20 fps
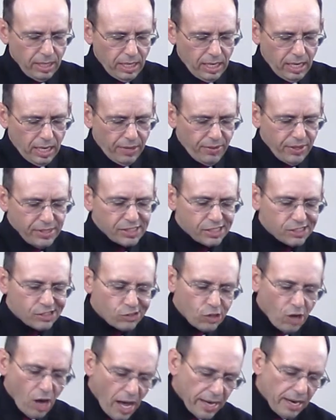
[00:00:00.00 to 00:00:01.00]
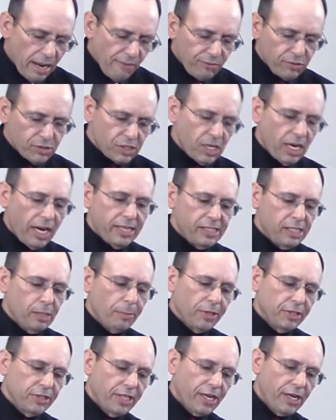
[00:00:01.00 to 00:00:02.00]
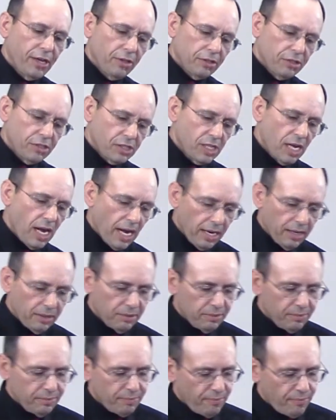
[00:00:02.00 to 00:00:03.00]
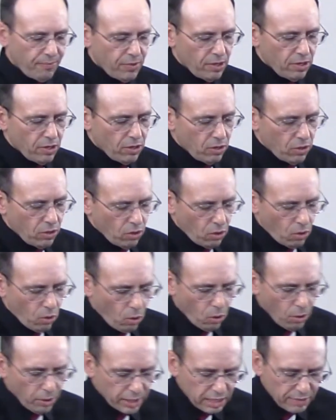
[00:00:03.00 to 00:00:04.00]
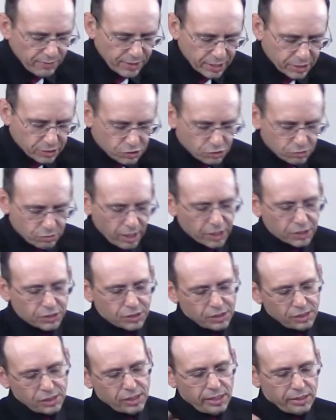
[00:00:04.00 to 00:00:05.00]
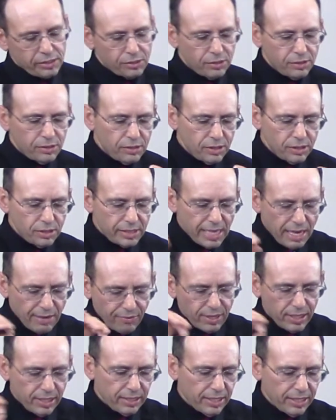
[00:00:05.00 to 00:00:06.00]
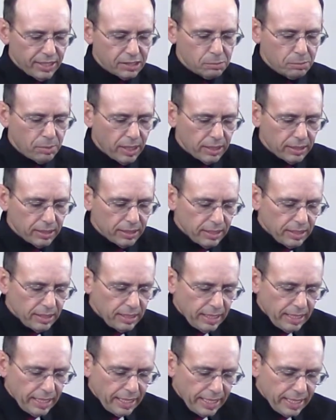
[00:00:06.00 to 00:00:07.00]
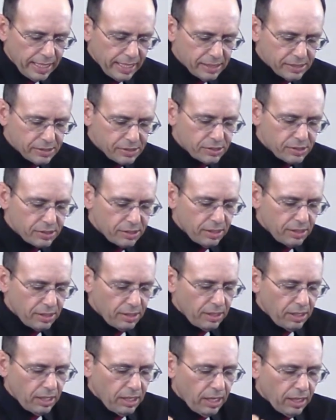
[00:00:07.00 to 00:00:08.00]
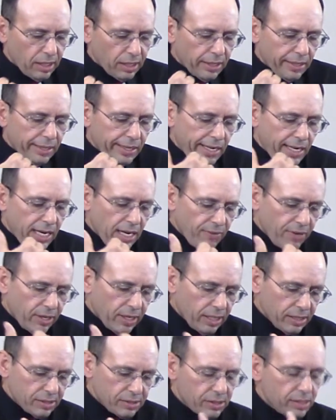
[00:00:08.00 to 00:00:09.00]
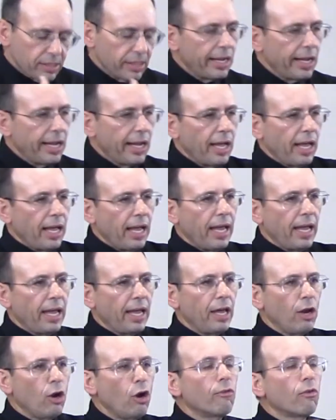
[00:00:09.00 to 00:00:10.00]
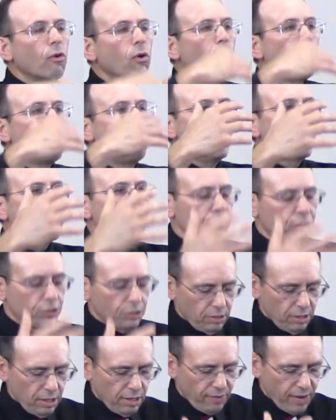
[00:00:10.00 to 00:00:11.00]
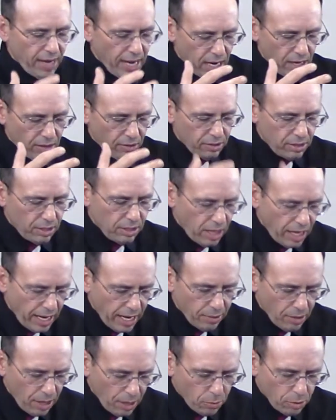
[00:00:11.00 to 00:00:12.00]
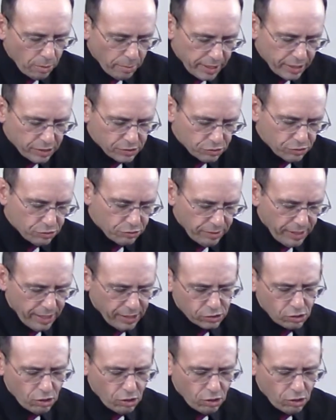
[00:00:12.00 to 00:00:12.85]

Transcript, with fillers: This is not emphasizing particular style or giving instructions as to definite things, but it is giving us an overall picture of how a woman is to dress.